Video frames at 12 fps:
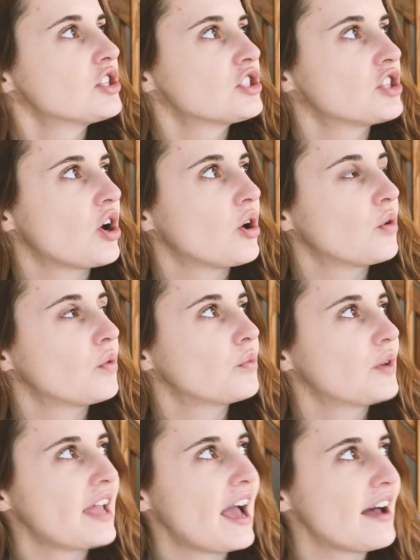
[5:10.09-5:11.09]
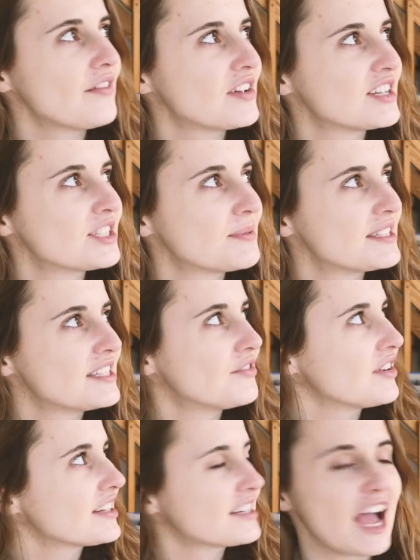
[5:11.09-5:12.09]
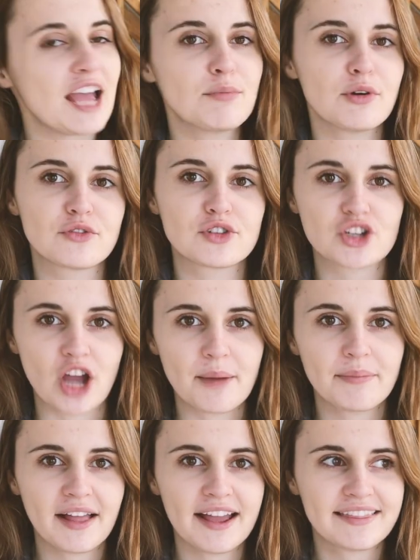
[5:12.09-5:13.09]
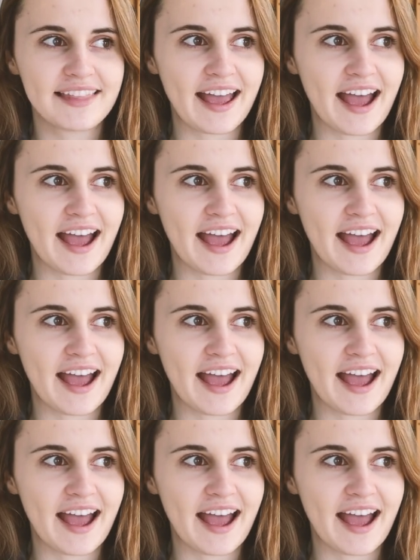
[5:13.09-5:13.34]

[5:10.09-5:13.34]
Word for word: So we have a specific type of shop light that